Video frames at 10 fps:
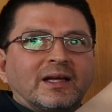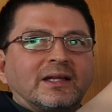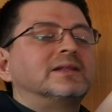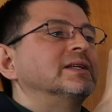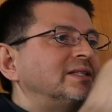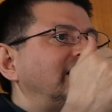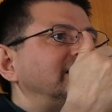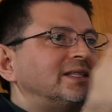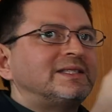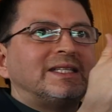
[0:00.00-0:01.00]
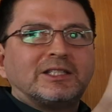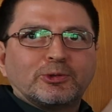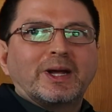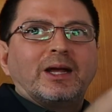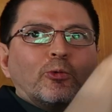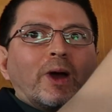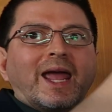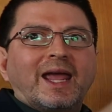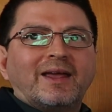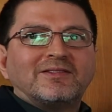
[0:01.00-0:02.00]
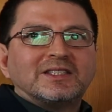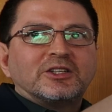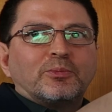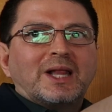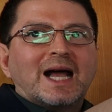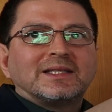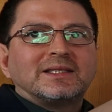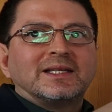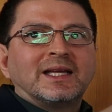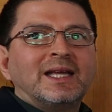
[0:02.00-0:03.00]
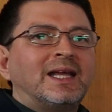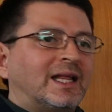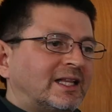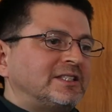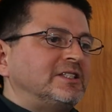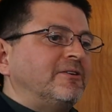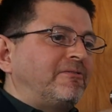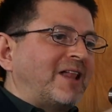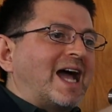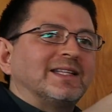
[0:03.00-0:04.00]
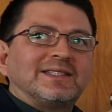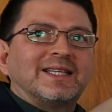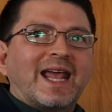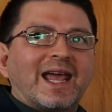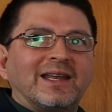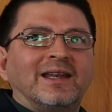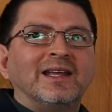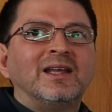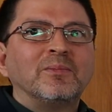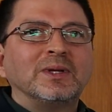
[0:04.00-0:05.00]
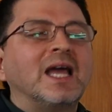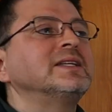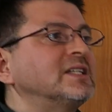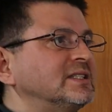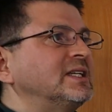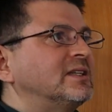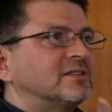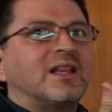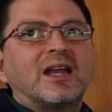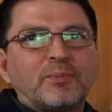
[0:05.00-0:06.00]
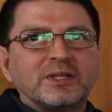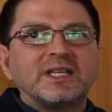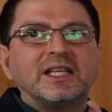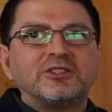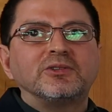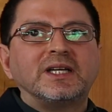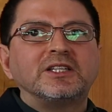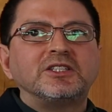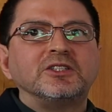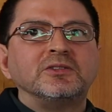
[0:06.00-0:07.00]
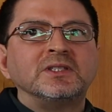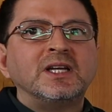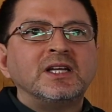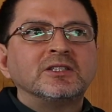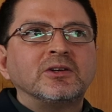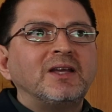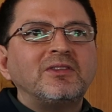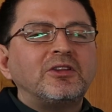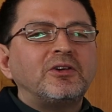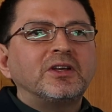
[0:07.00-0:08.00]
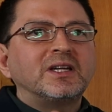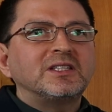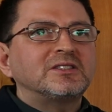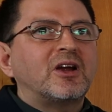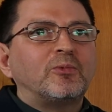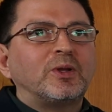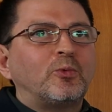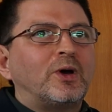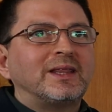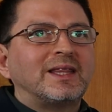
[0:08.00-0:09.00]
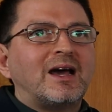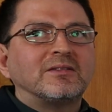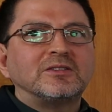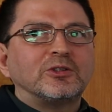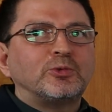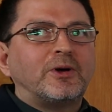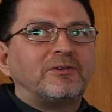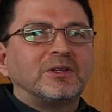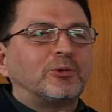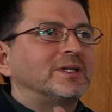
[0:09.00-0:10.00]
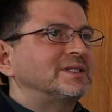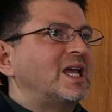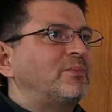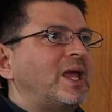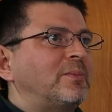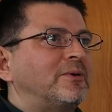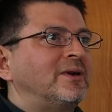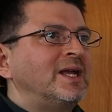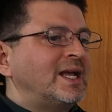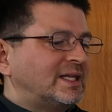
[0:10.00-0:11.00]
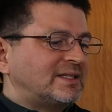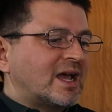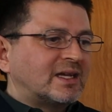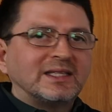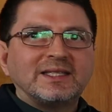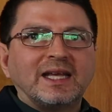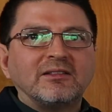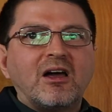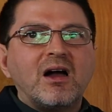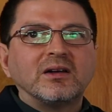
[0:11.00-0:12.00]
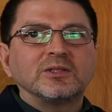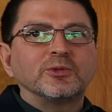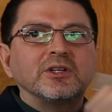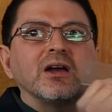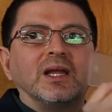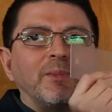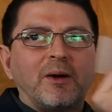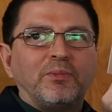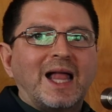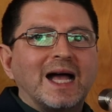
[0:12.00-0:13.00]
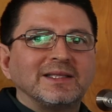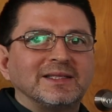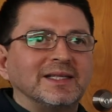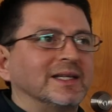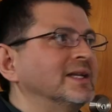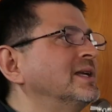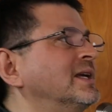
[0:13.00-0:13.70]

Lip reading: the tendency to create waves in your plastic unless you flat sand. But as you can see, there's a lot of potential issues. So even though you're going to start with 1,000 or 1,200 grit sandpaper, it's not going to take long because we're talking about plastic.